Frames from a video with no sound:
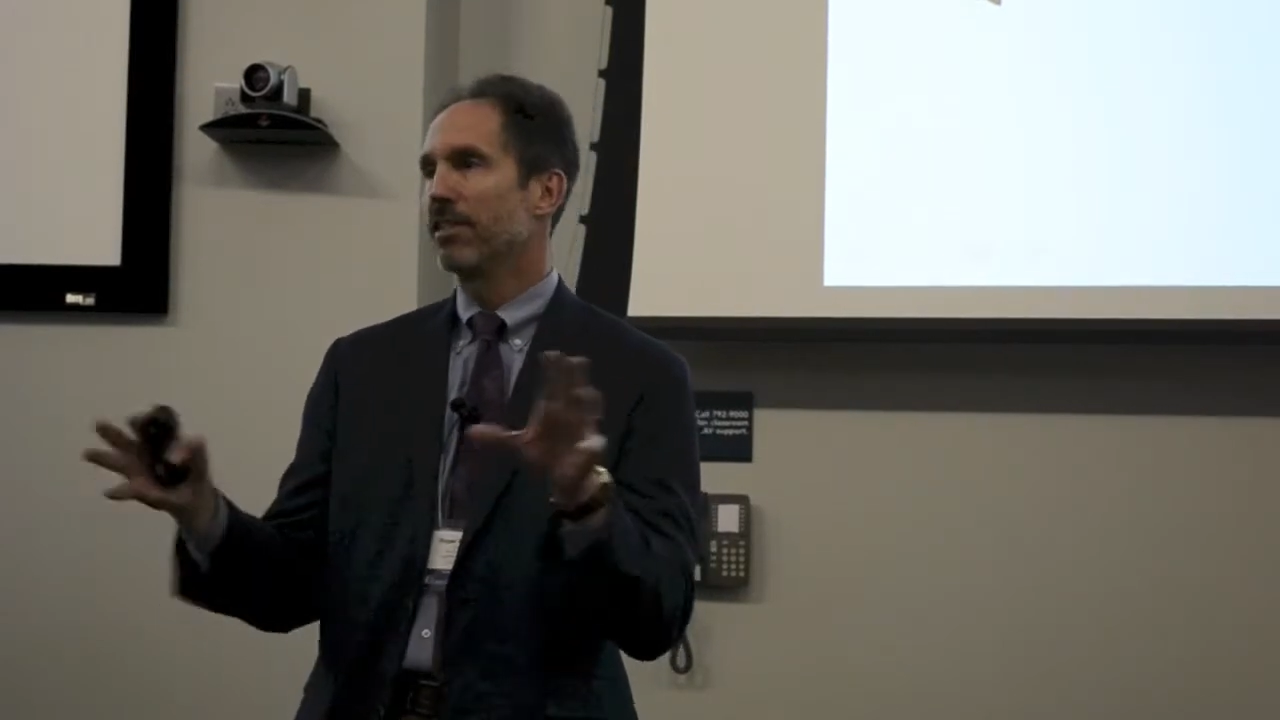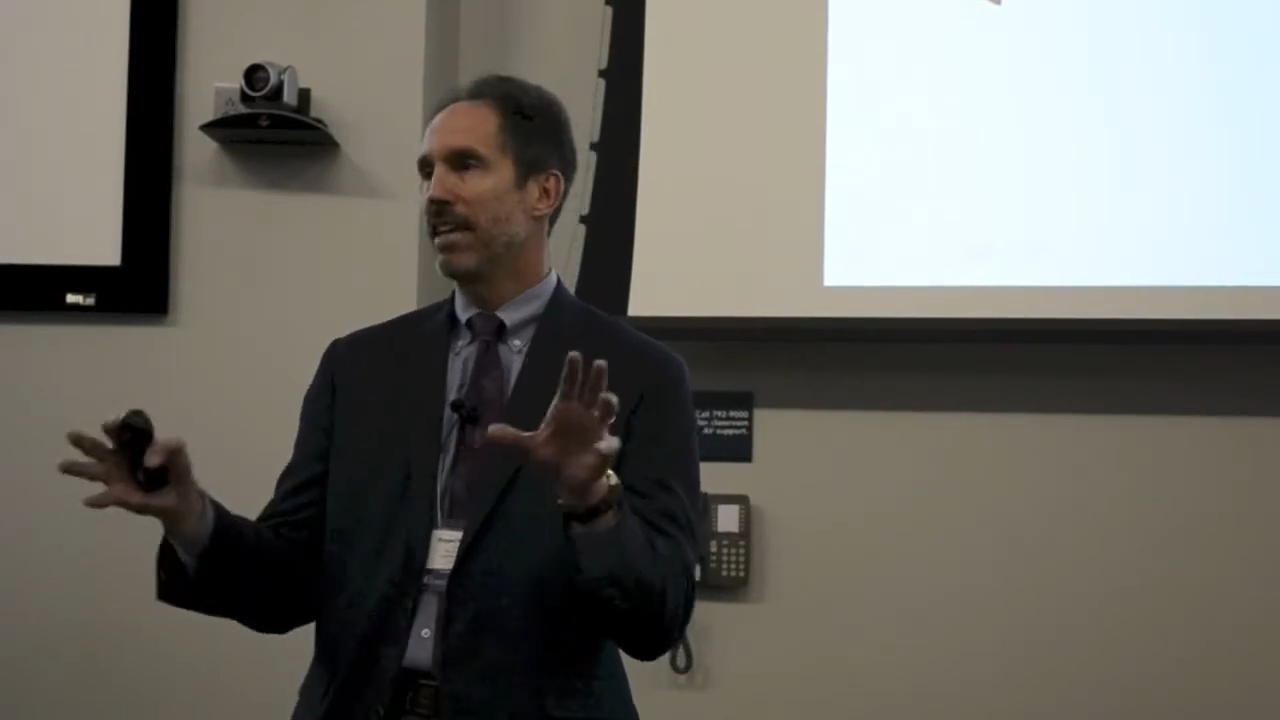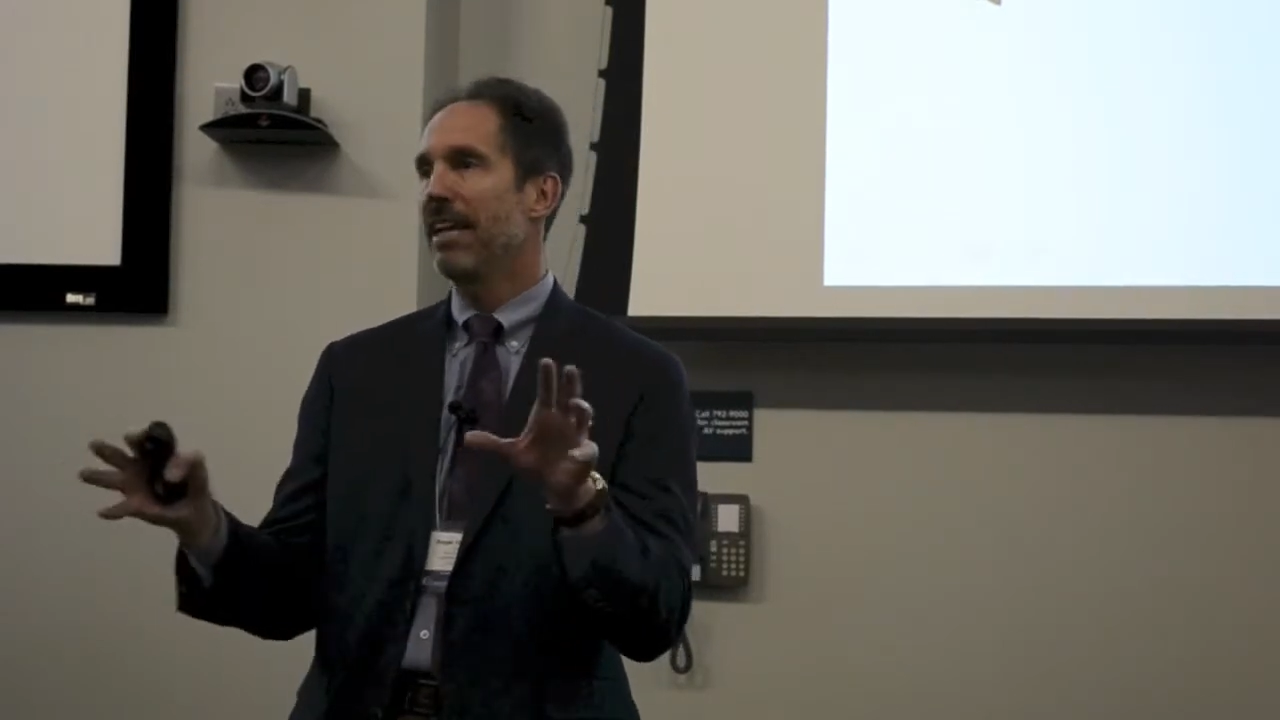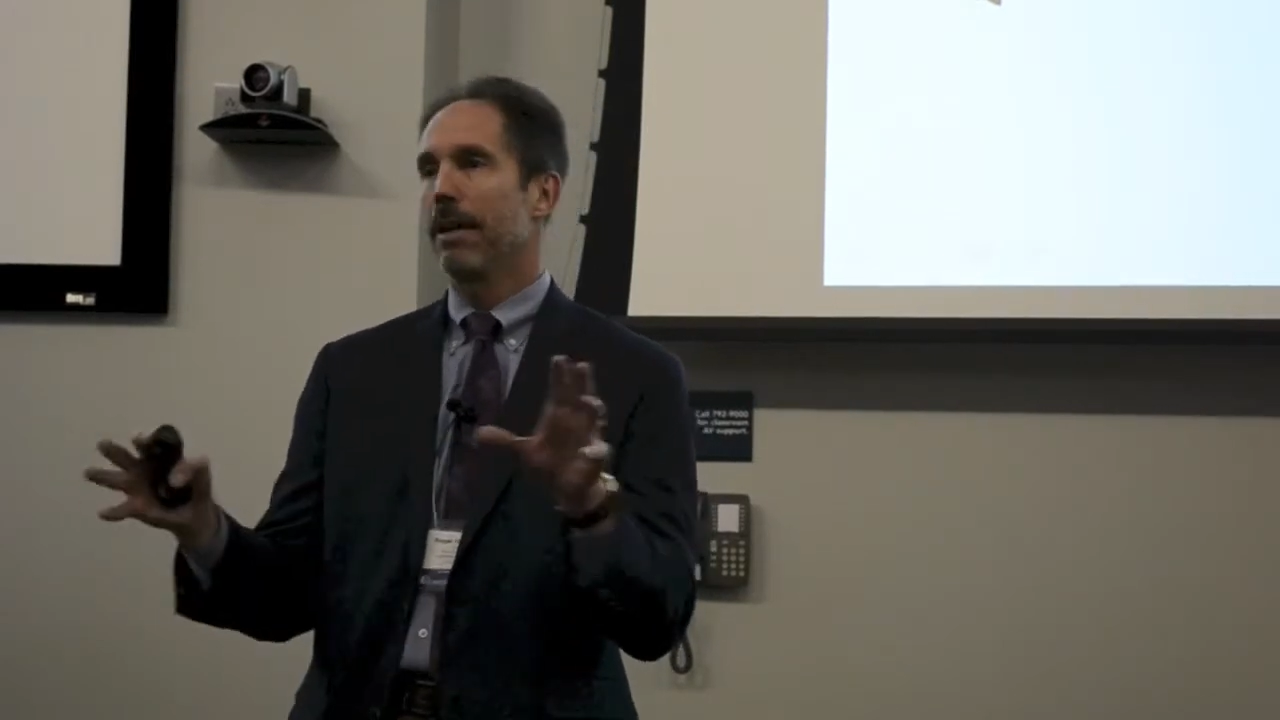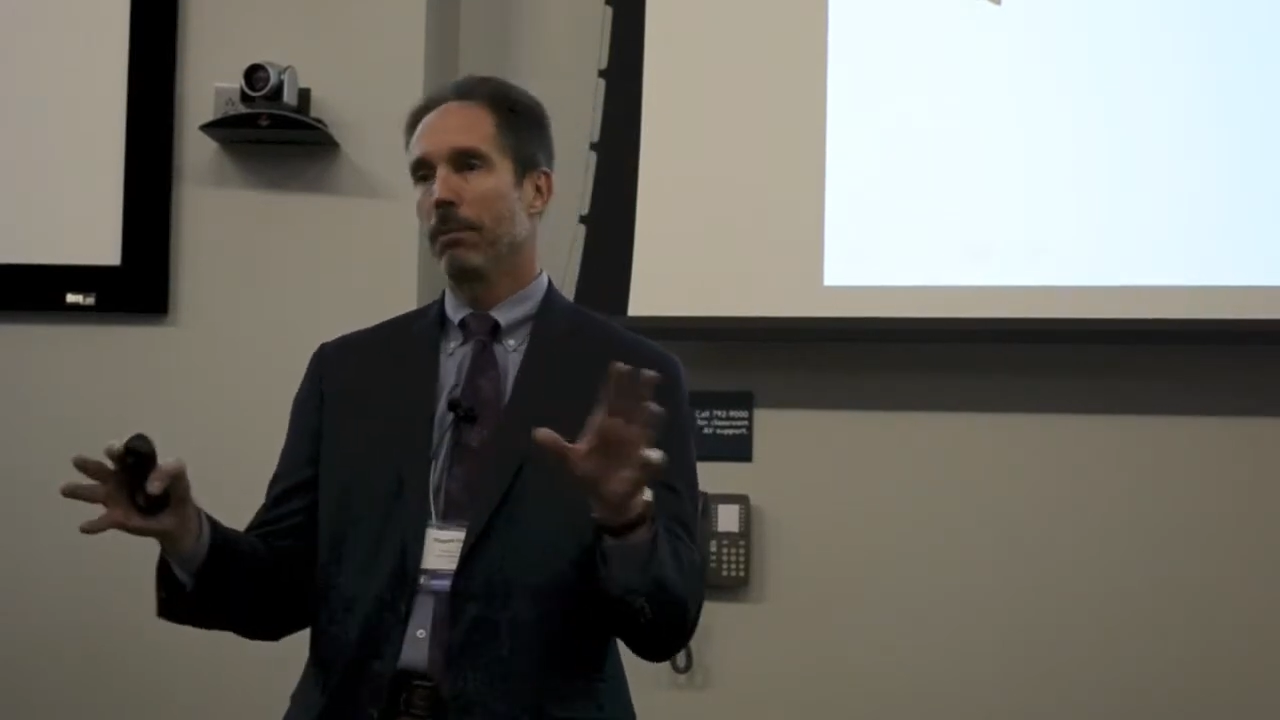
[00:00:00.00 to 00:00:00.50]

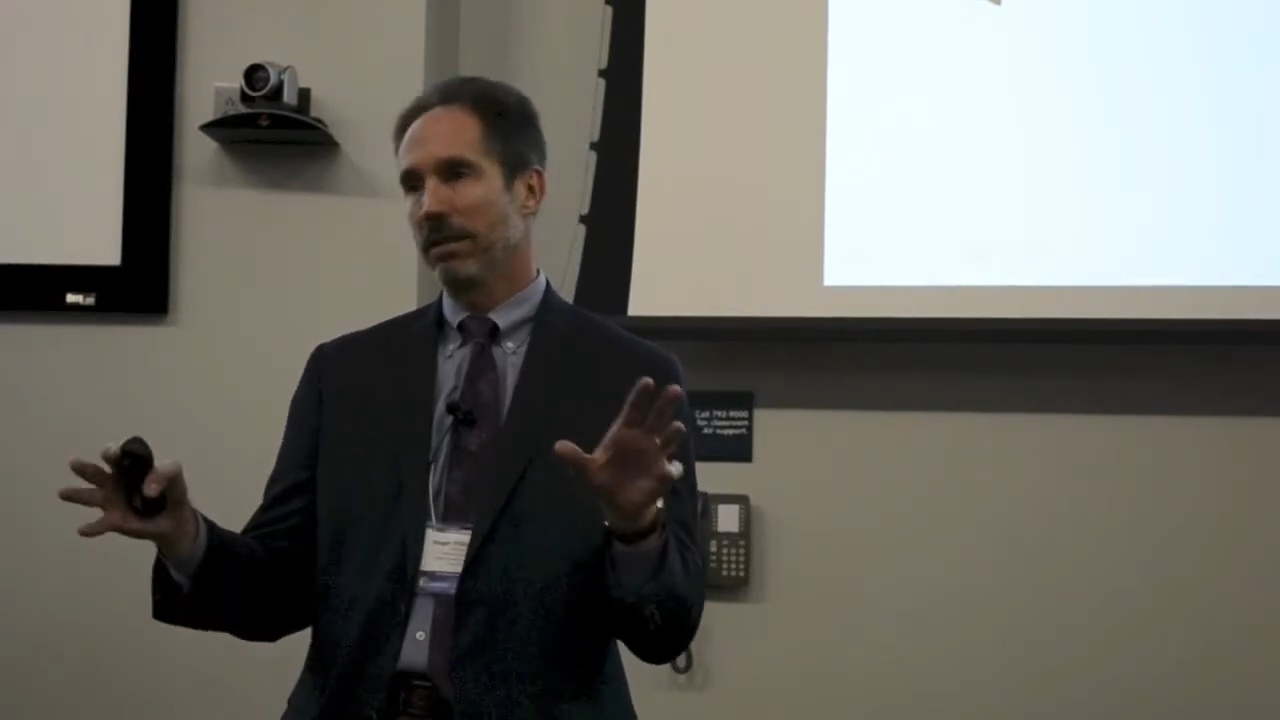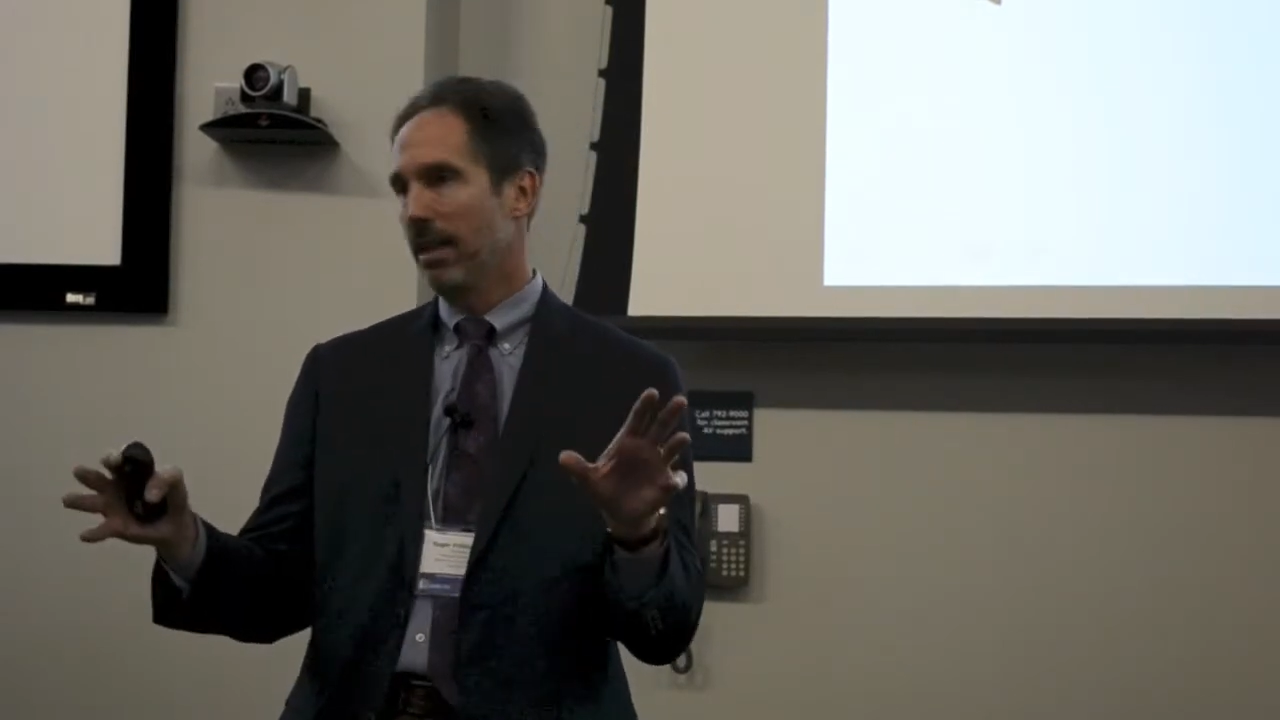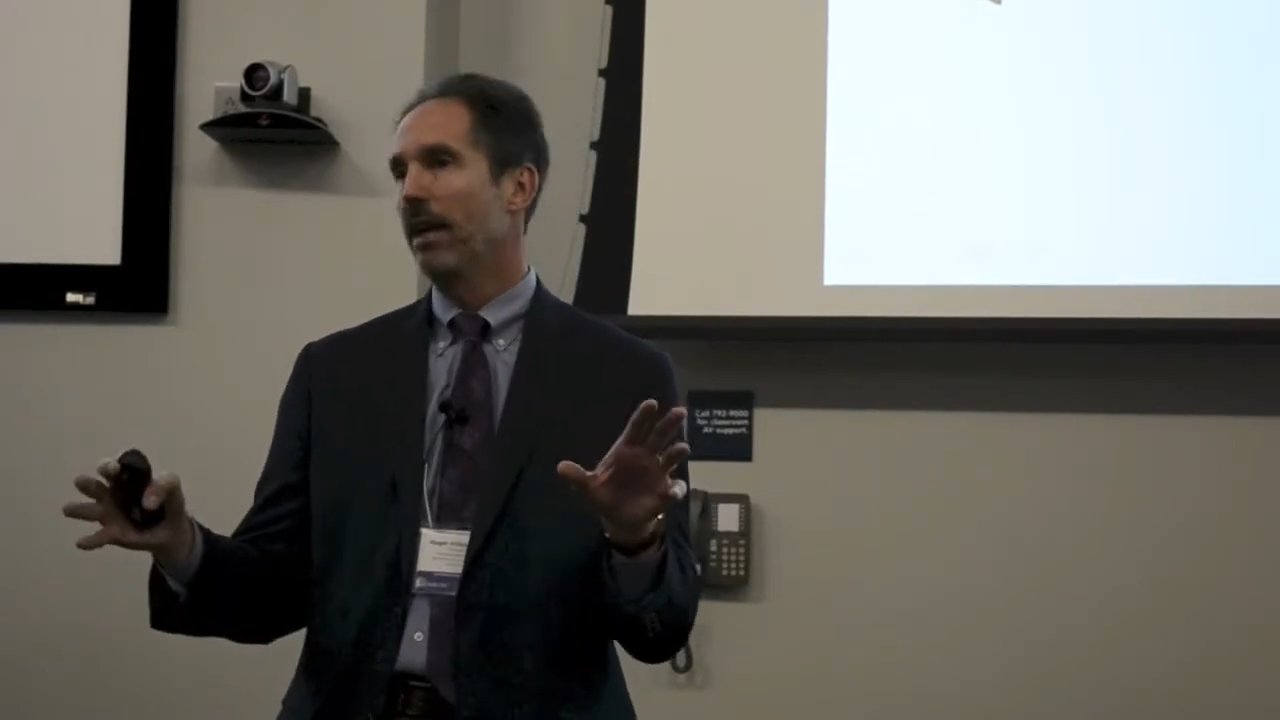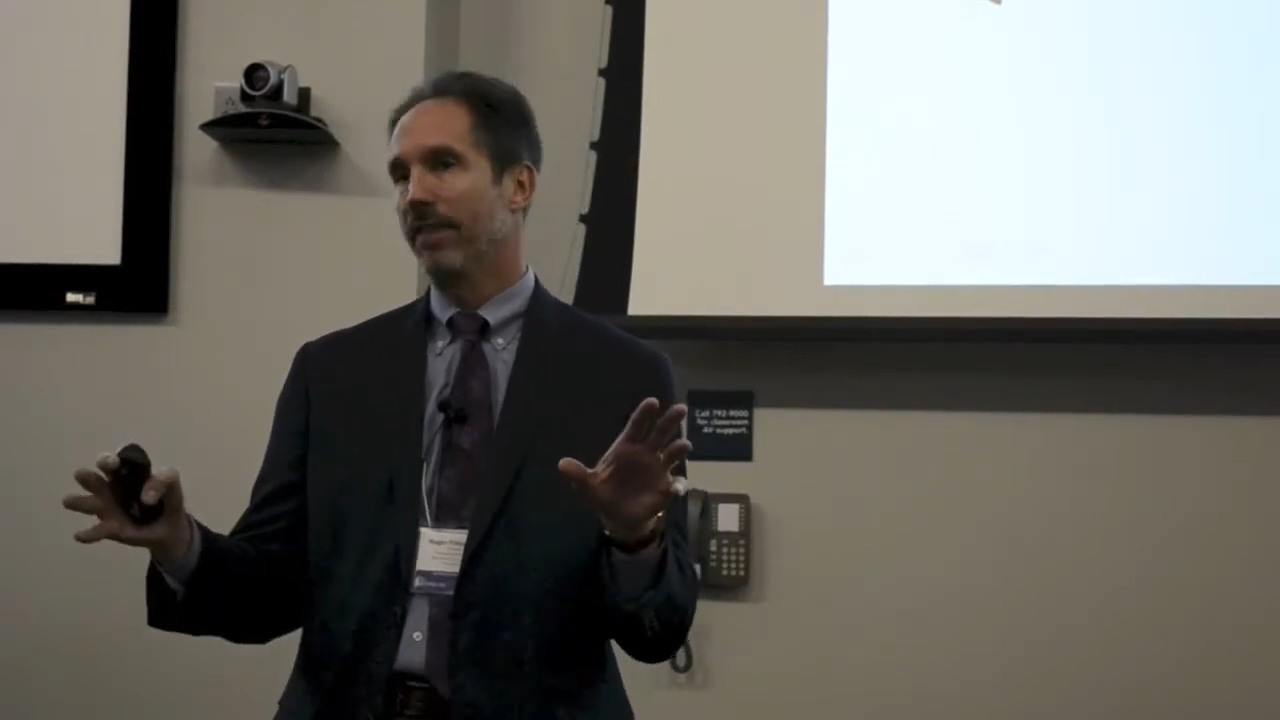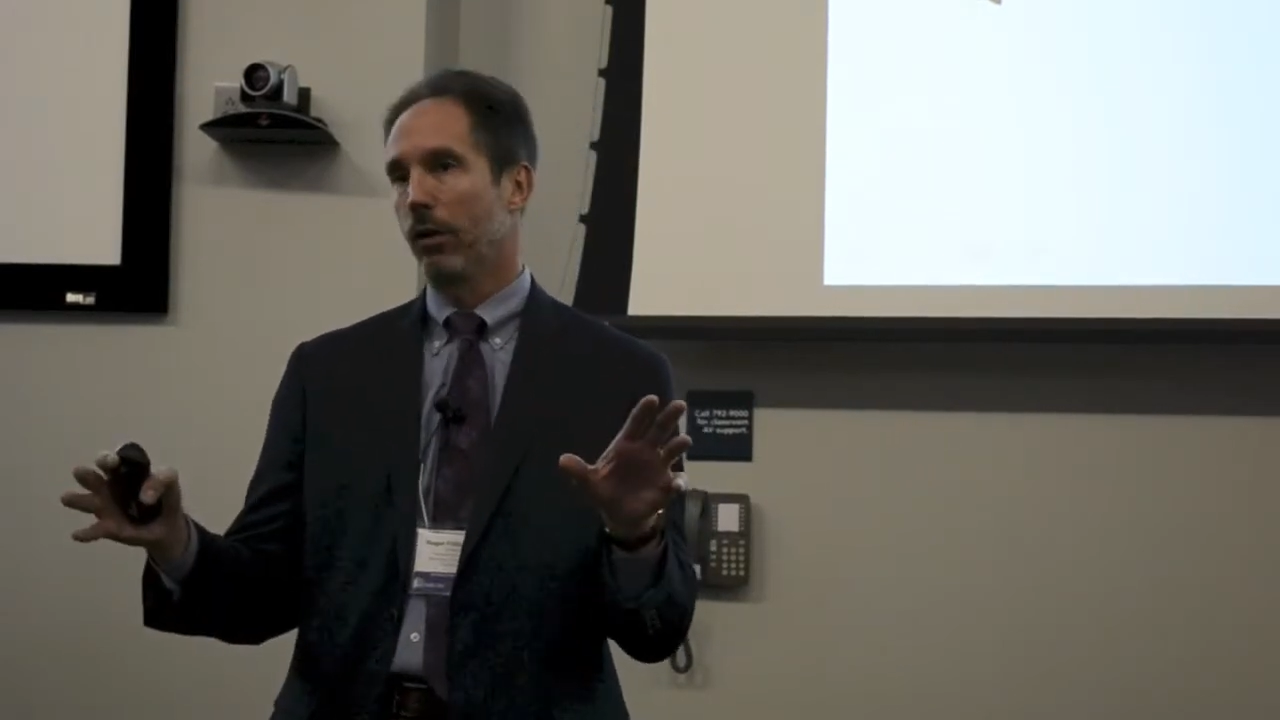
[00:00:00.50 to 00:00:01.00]
same as
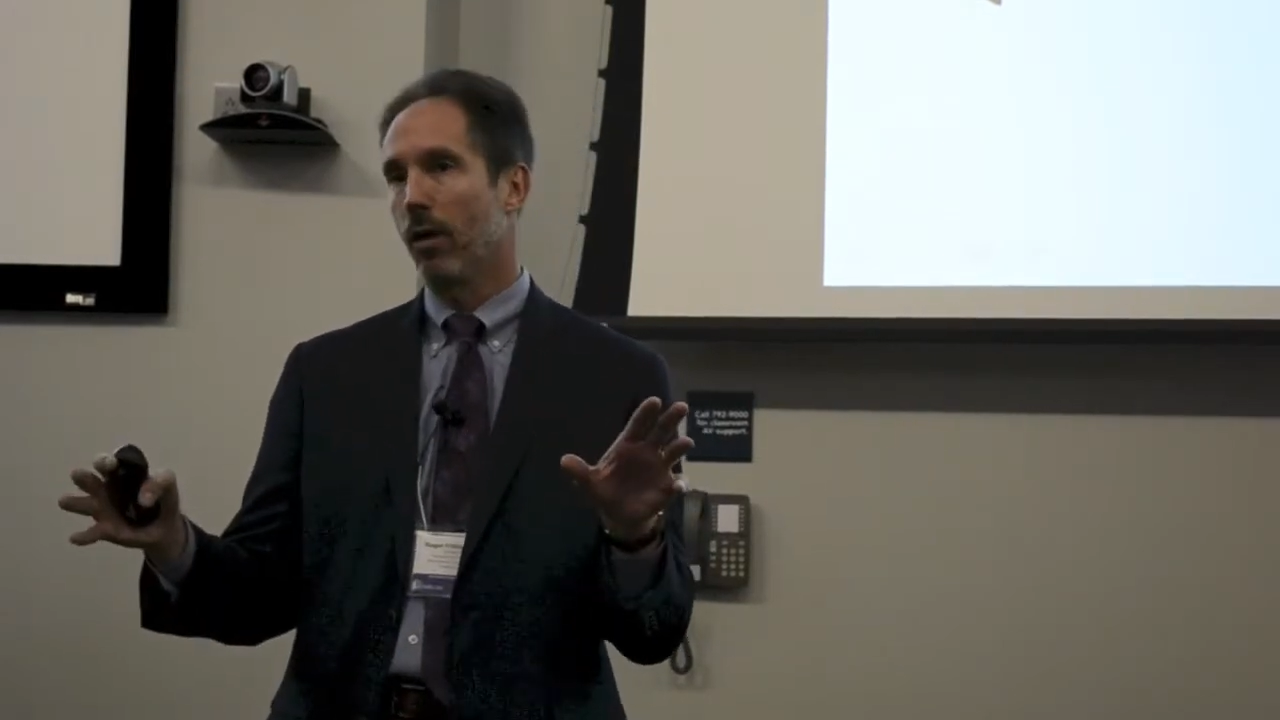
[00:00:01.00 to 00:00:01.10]
having